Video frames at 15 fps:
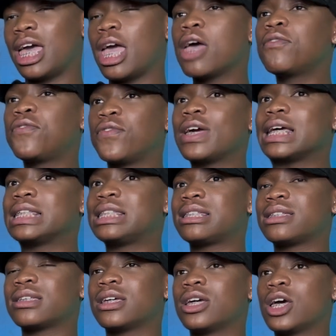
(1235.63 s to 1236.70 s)
If it's,
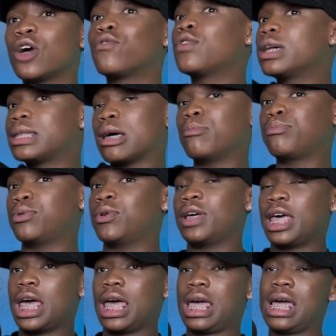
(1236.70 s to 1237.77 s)
for example,
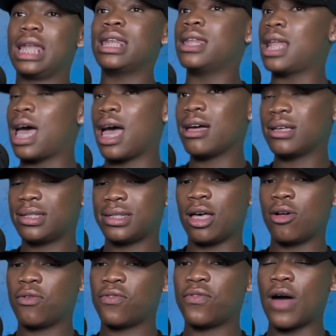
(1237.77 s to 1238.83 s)

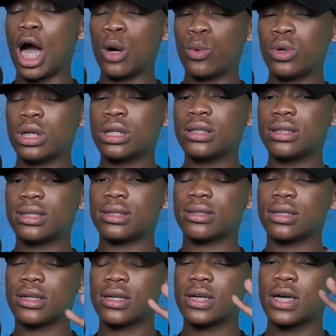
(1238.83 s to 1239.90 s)
I wouldn't
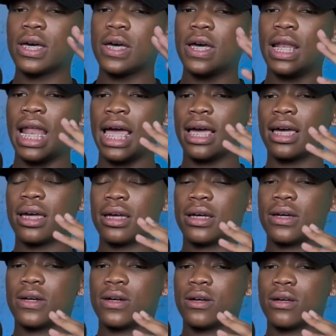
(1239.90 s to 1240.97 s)
like
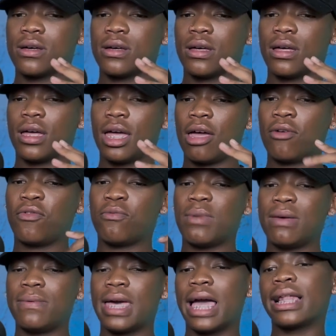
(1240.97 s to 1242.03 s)
if
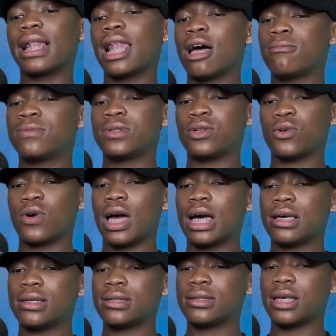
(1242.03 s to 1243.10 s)
maybe a clubs
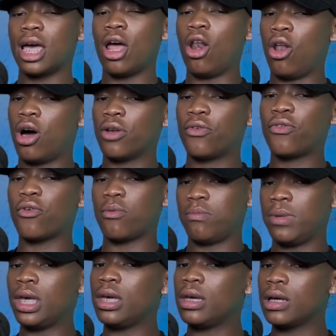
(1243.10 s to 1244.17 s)
requires a lot from me.